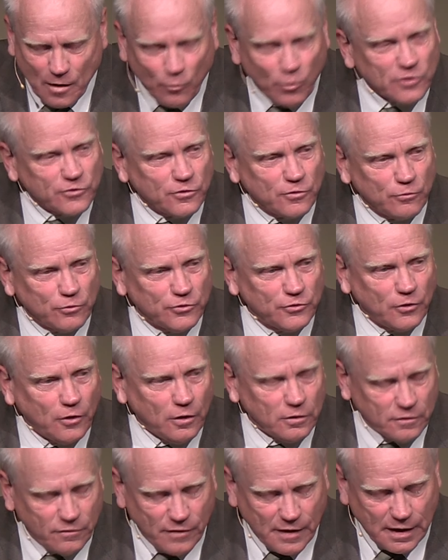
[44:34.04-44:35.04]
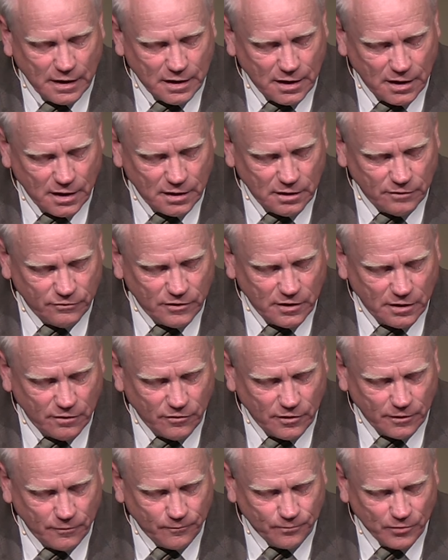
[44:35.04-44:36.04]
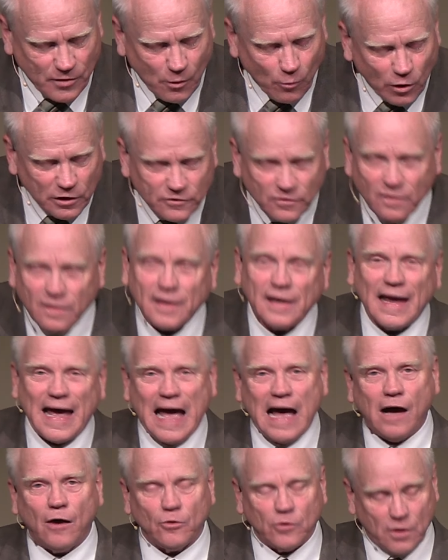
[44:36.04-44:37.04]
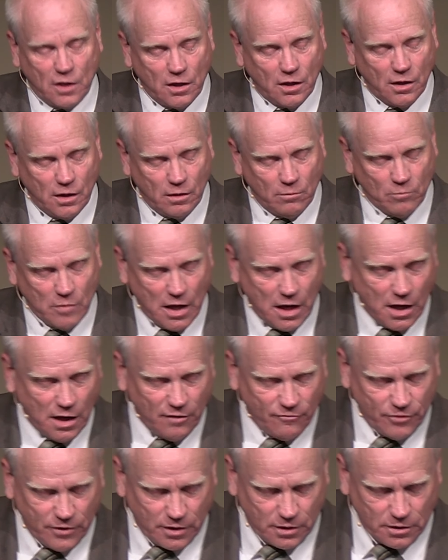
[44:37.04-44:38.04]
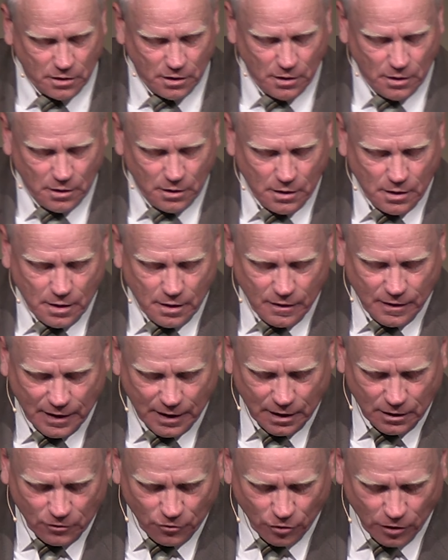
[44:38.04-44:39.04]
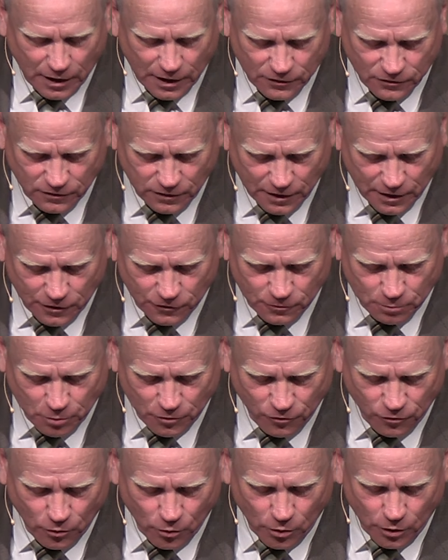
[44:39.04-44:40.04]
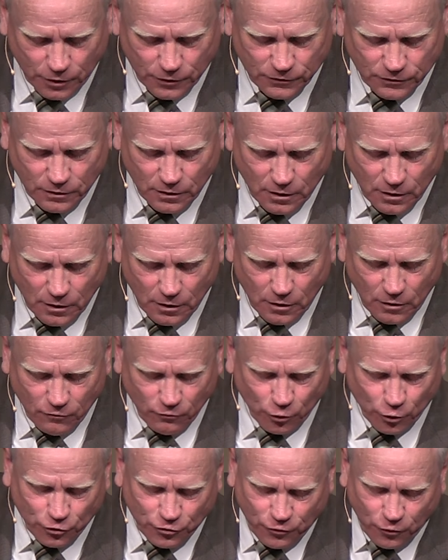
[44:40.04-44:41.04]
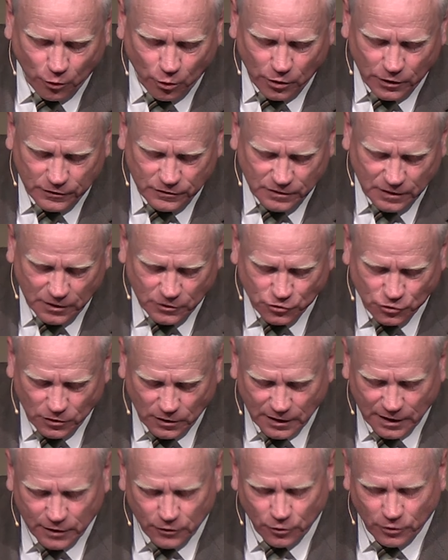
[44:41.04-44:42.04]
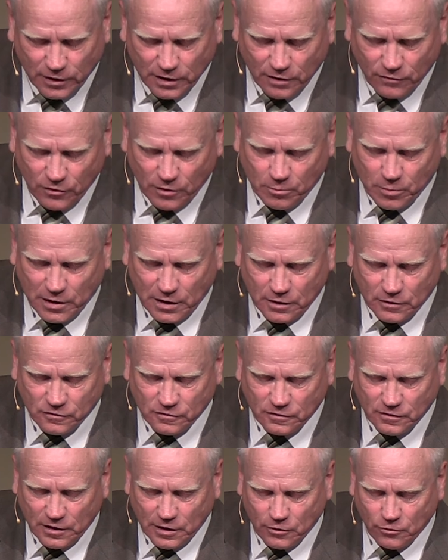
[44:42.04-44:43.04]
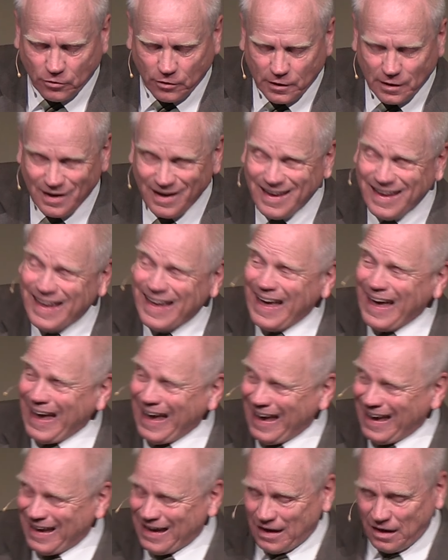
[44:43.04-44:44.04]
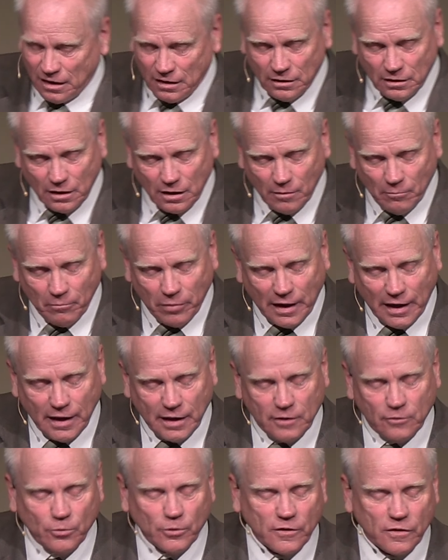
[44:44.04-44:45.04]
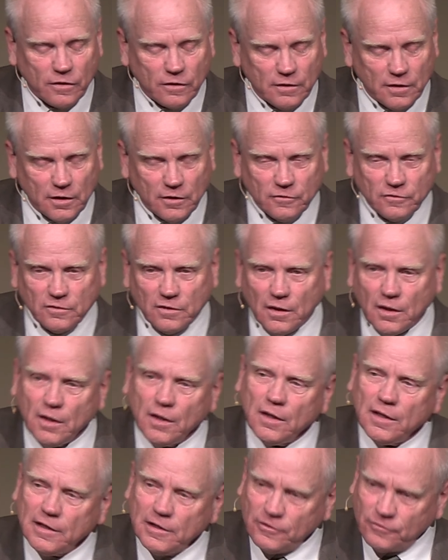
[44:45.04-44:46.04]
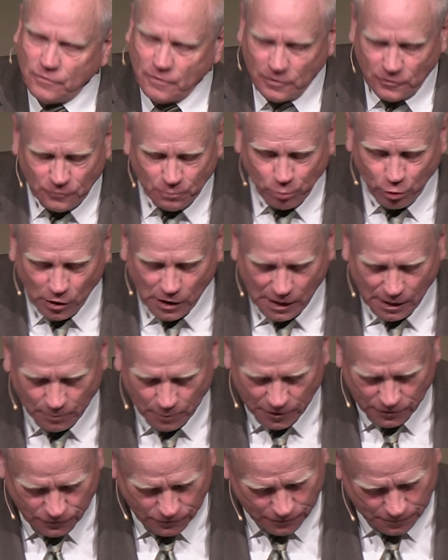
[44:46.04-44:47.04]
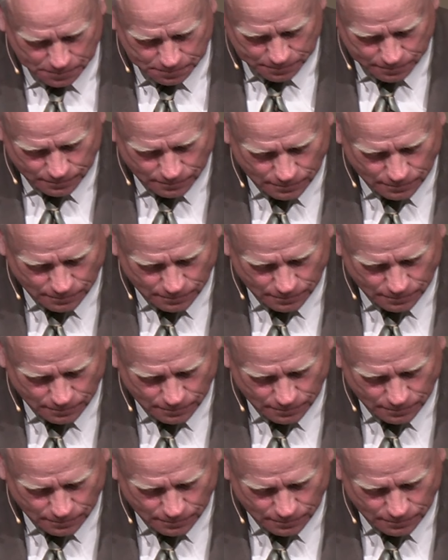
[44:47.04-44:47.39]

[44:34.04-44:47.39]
What's the result of that kind of giving? What's the outcome of it that Christ lays before us? Verse 4, he says, Let your giving be in secret, and combined with this is this promise